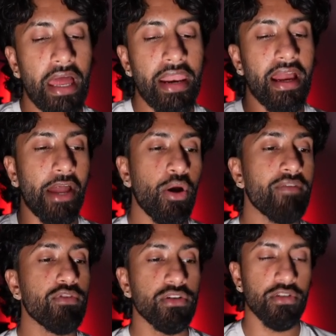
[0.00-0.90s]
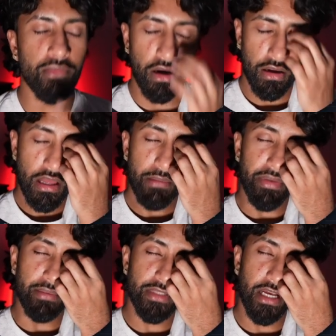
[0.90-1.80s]
And hey, I don't have a crystal ball,
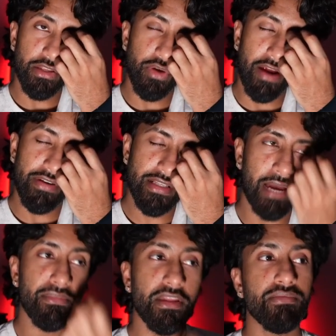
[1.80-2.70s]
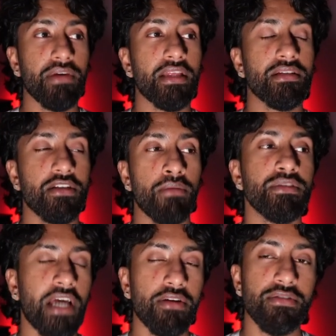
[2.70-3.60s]
but I'm telling you, every time this comes
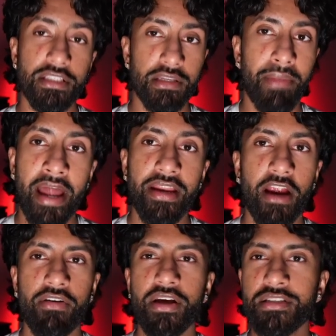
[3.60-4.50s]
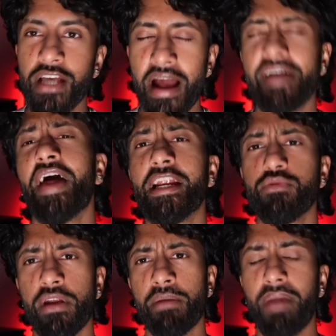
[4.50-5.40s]
down to these demand areas, that is
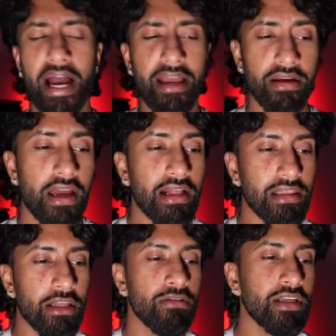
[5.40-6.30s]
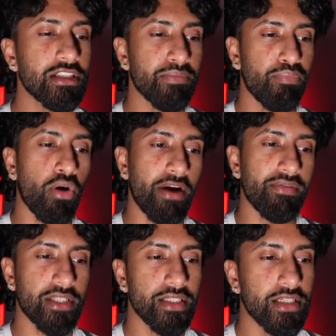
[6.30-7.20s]
when I'm buying. Literally, support and
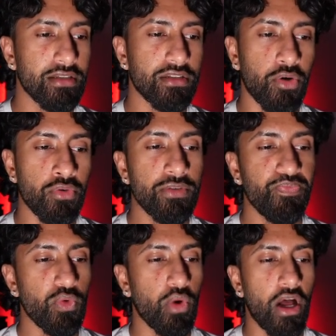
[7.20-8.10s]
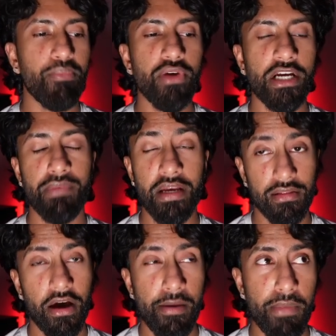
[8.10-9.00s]
resistance zones will help you guys make a
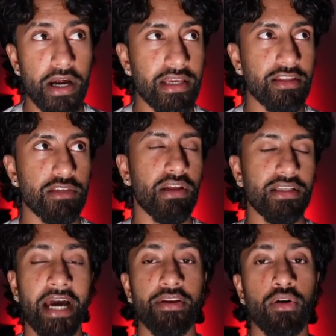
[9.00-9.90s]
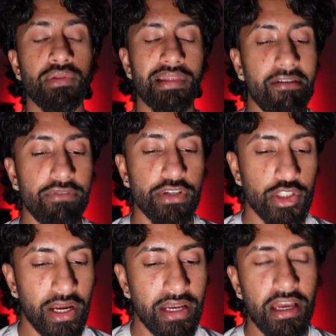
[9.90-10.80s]
lot of money in this place. I don't leverage
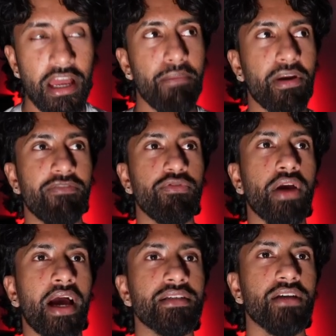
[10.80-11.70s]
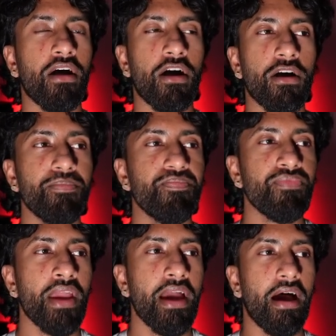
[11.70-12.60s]
trade, but if you guys are
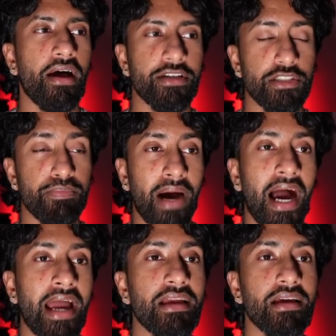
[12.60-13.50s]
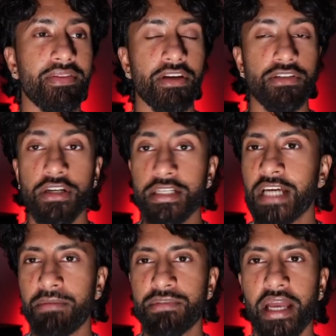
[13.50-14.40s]
just buying, there's good
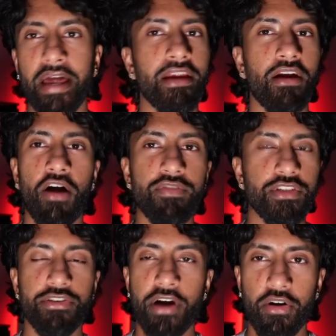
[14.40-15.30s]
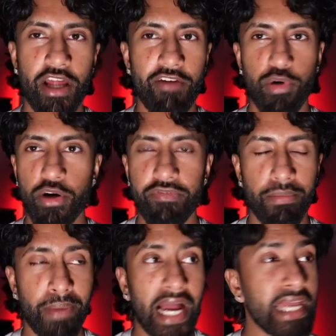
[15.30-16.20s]
times to get in. Obviously, you're not going to have perfect
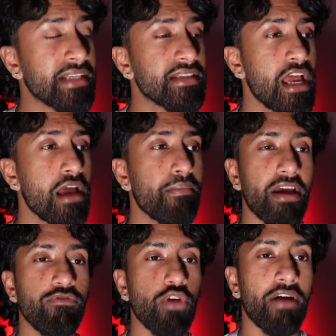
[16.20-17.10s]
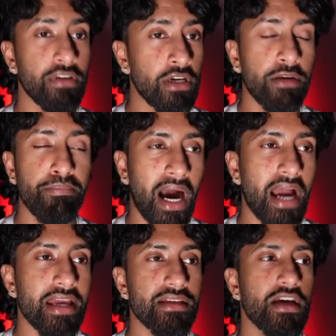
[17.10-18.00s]
buy-ins, but if you have good
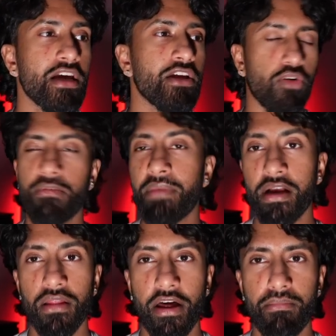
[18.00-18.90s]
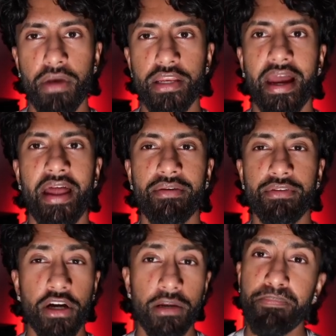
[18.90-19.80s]
buy-ins, you're going to make a lot of money. And
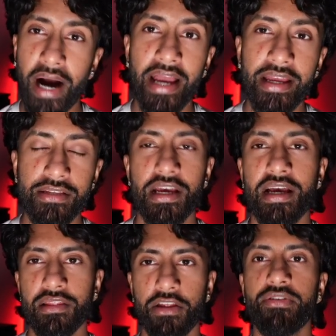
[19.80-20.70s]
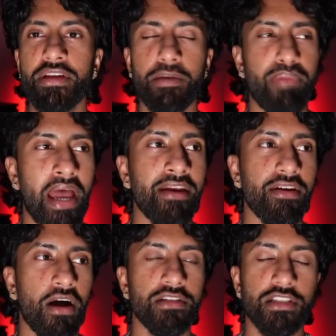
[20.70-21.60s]
good buy-ins literally depend
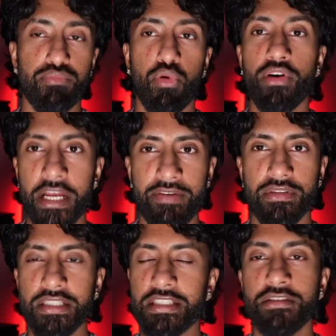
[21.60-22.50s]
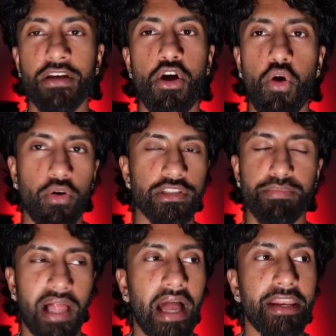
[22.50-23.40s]
on support and resistance, or
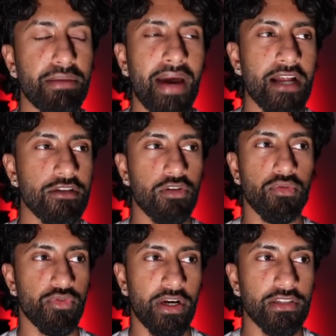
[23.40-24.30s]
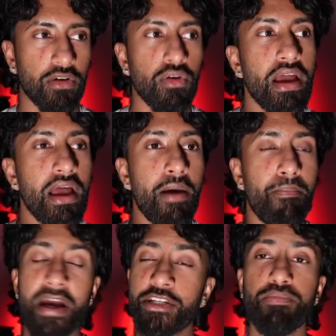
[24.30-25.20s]
supply and demand zones, right? So
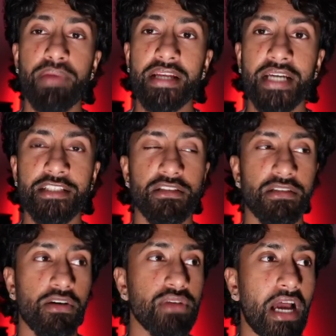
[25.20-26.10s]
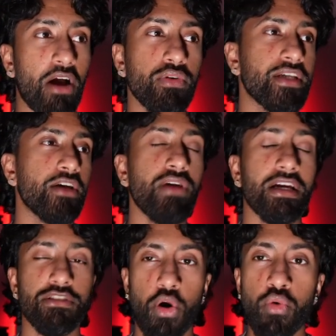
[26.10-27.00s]
make sure you pay attention to those. I always tell you
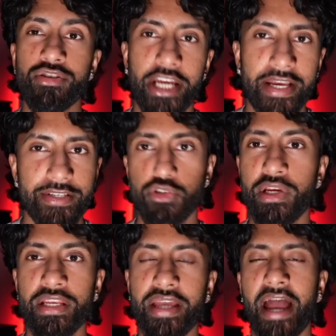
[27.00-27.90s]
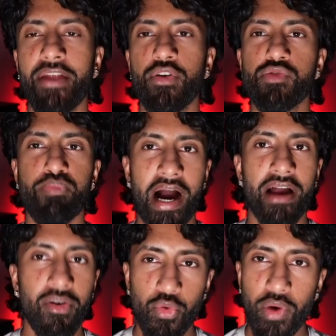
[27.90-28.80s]
guys, don't chase green candles, buy
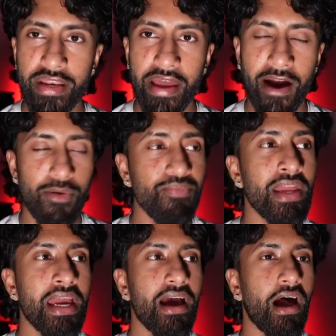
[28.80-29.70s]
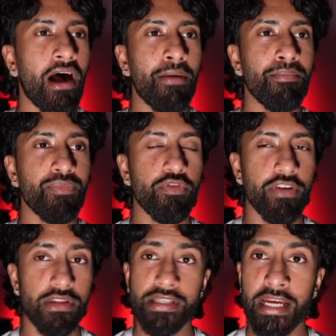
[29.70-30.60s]
on the way down. You've
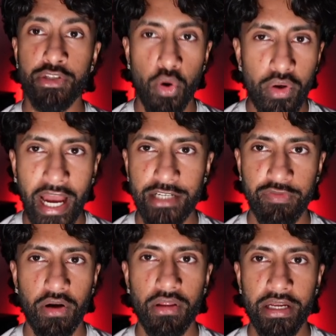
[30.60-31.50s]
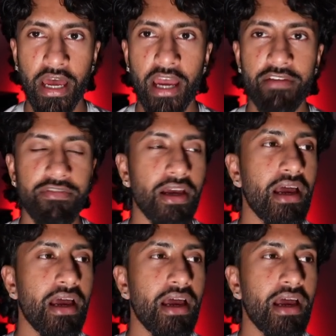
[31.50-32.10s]
heard the saying, don't catch a falling knife.